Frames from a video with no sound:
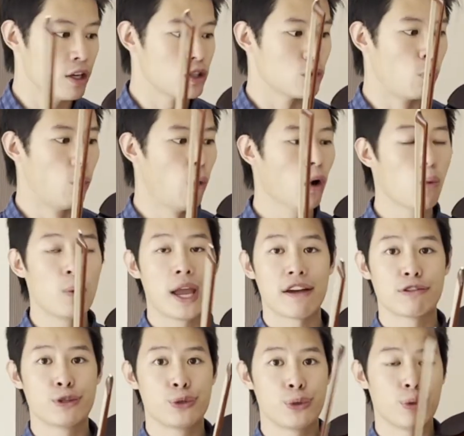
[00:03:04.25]
So what we
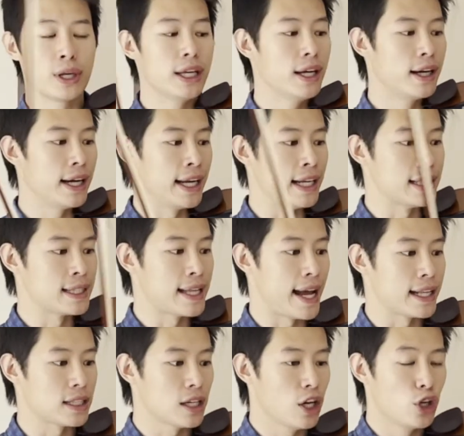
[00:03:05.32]
have to do here is
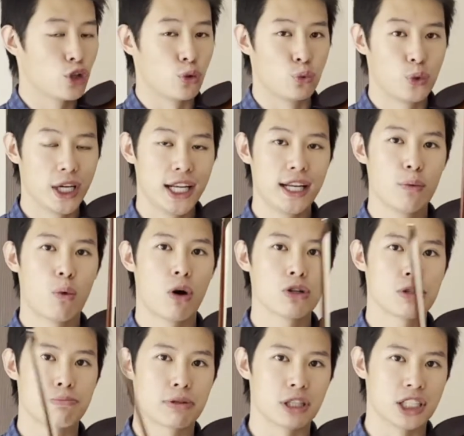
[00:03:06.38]
that you really
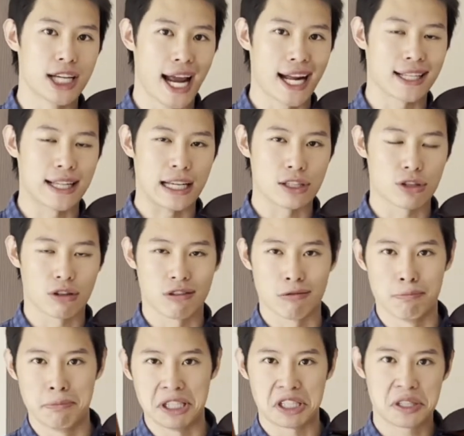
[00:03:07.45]
want to project that sort
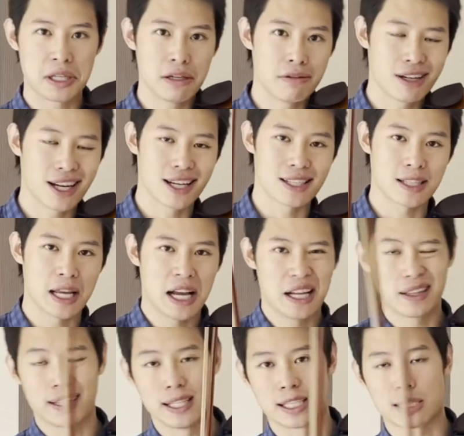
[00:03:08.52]
of mysterious,
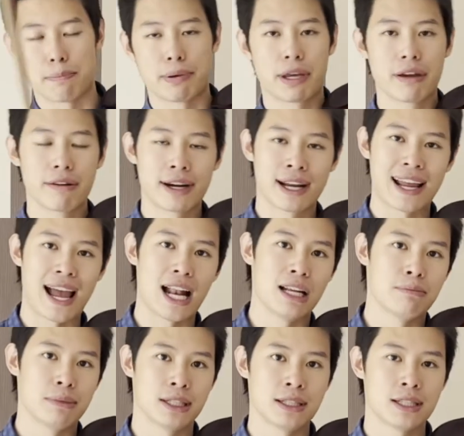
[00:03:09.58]
disappearing
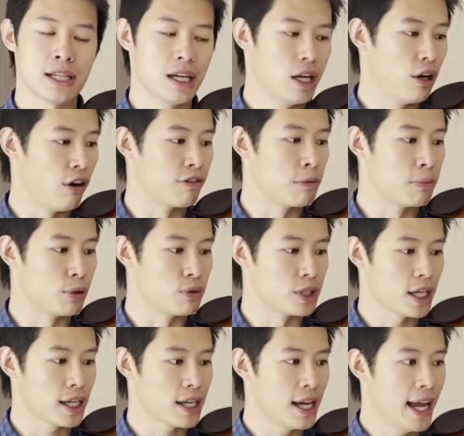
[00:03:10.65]
element of the
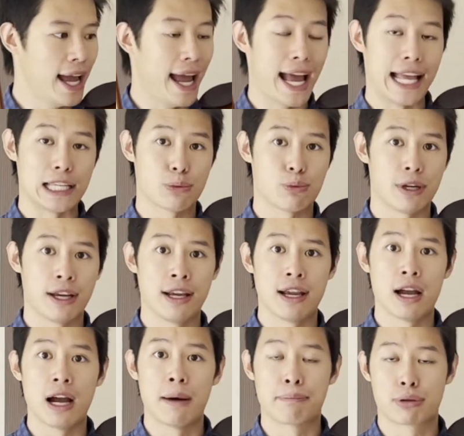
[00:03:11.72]
music as we
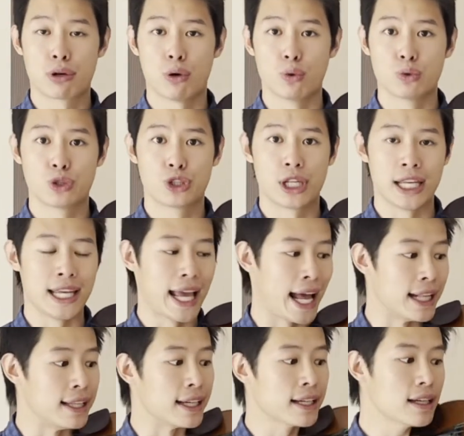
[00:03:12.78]
approach the
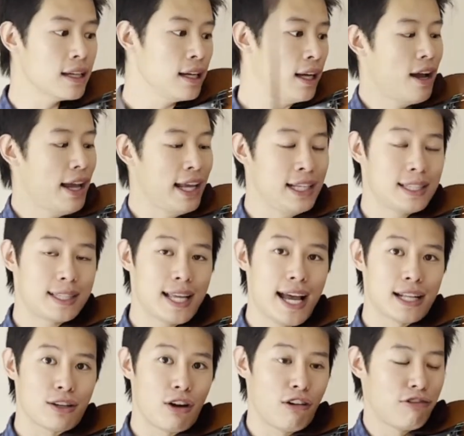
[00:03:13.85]
ending.
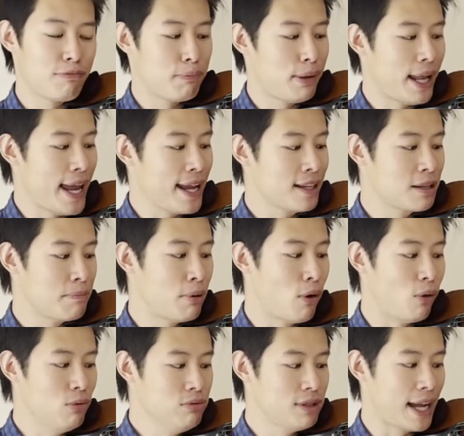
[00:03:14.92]
Instead of playing the
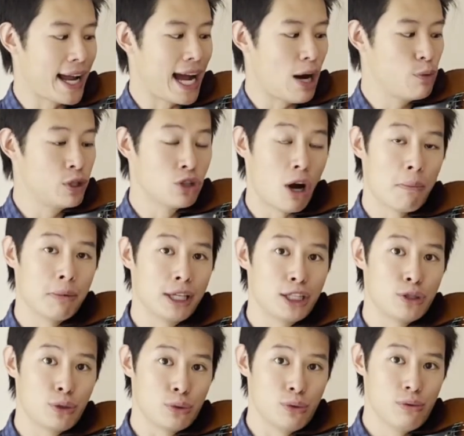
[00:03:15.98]
bow like how we normally
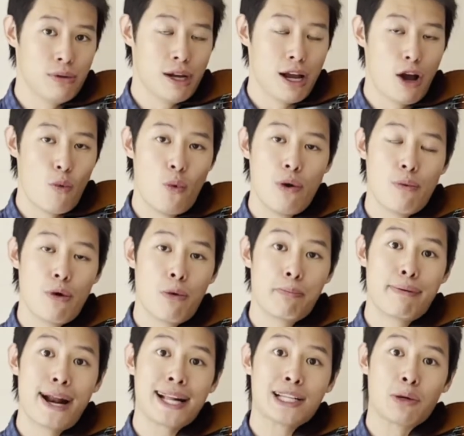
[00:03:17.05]
do, we will
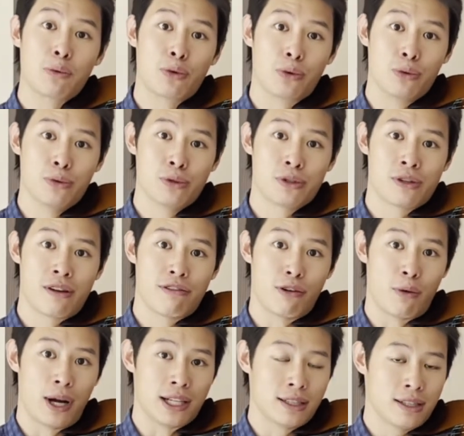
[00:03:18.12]
break the rule
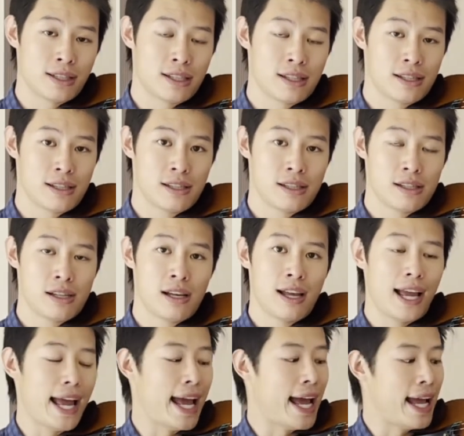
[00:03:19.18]
for once
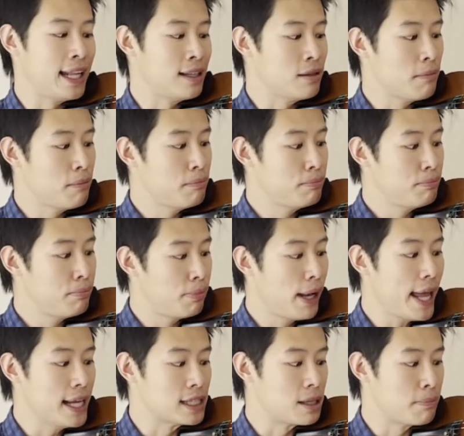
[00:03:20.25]
and
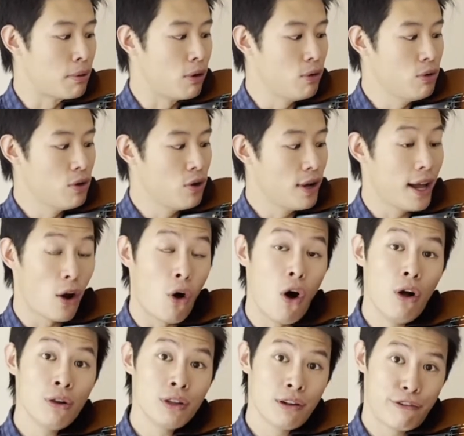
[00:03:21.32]
place the bow
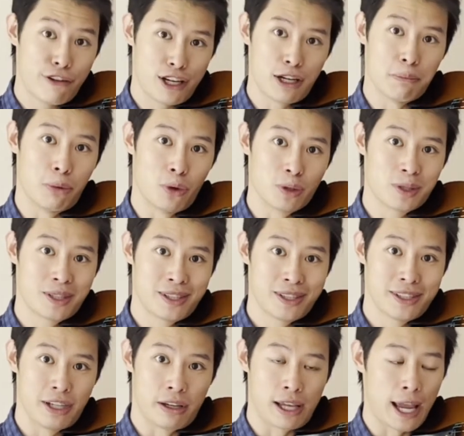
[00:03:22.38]
on the fingerboard,
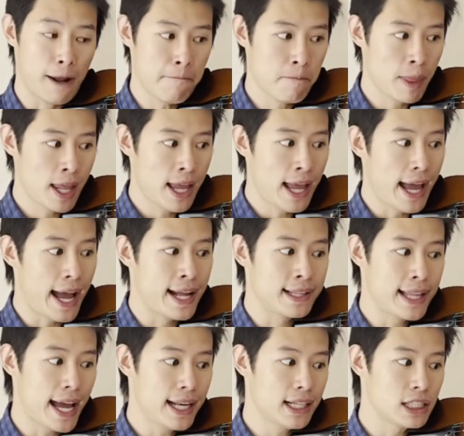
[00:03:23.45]
okay?
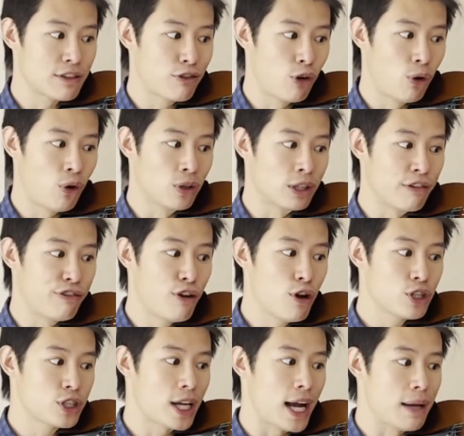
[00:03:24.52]
And that is for the
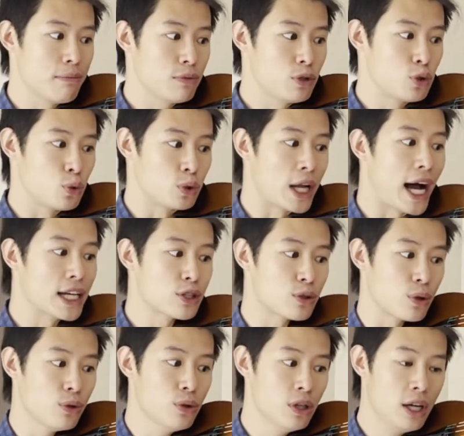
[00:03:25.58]
first time, su
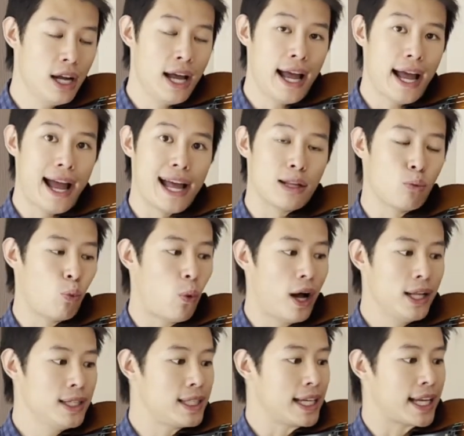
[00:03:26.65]
tasto, and
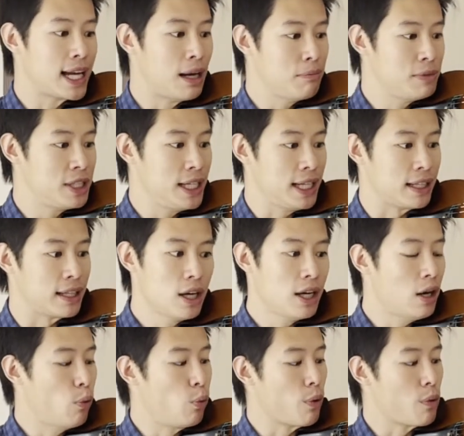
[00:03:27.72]
once it comes in,
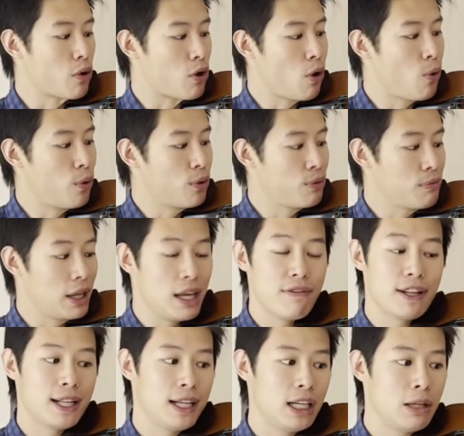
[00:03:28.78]
we will go
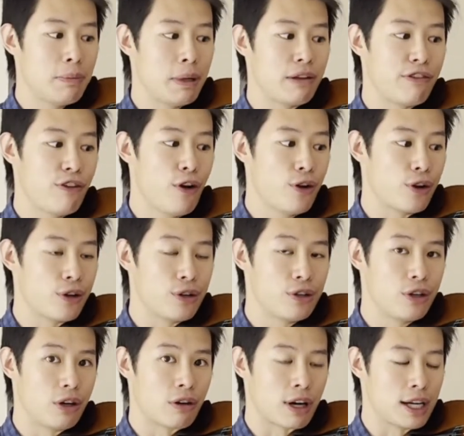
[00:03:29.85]
even a little bit further,
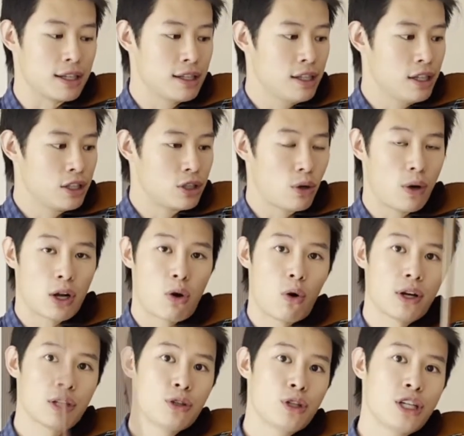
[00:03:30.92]
all right? So
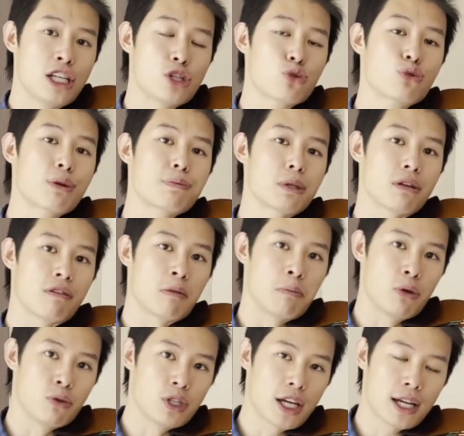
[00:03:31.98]
according to the description of the
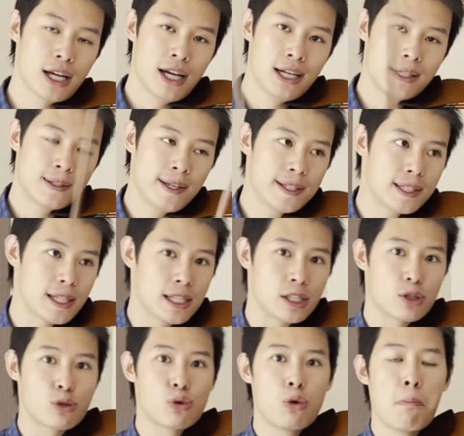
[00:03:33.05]
music, this
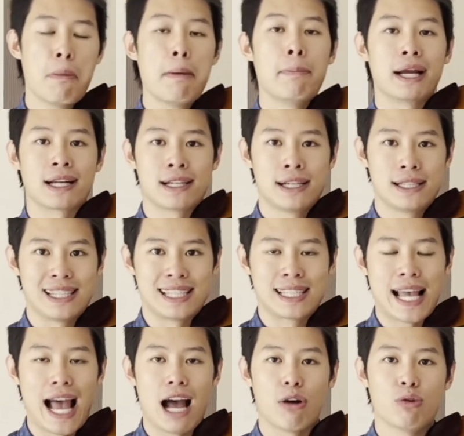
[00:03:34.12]
is to mimic the
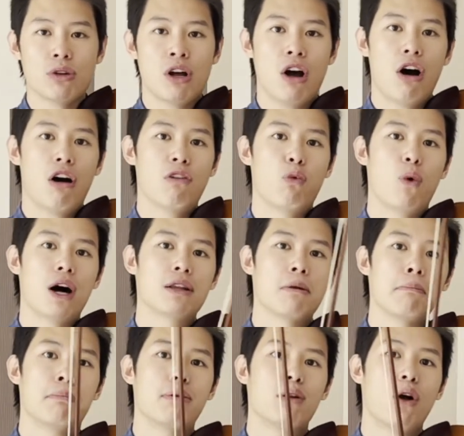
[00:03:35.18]
sound of
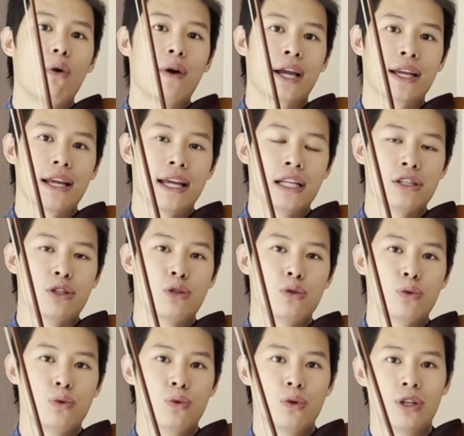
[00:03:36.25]
one blowing
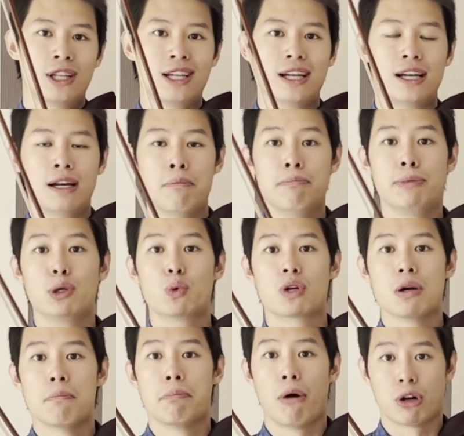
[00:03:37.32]
into the milk
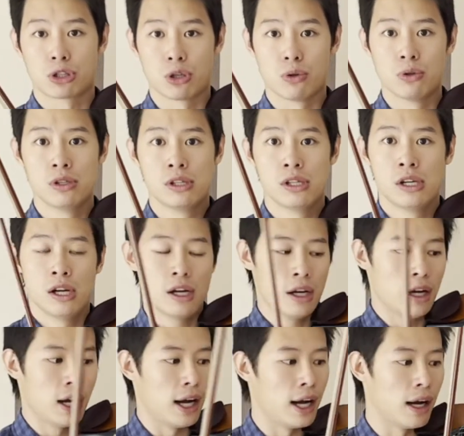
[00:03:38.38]
bottle.
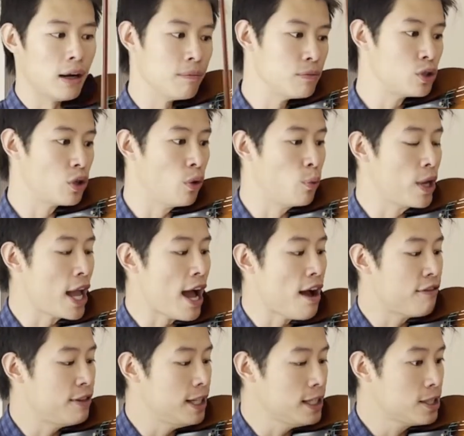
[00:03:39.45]
So we
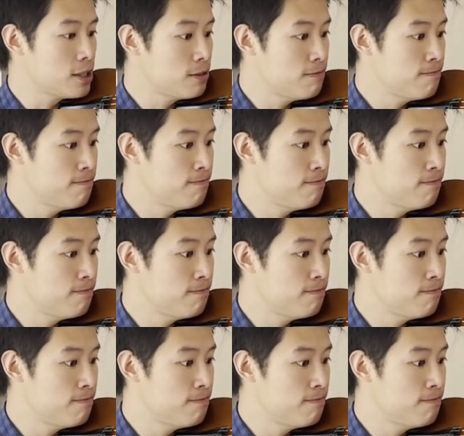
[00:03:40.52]
have this.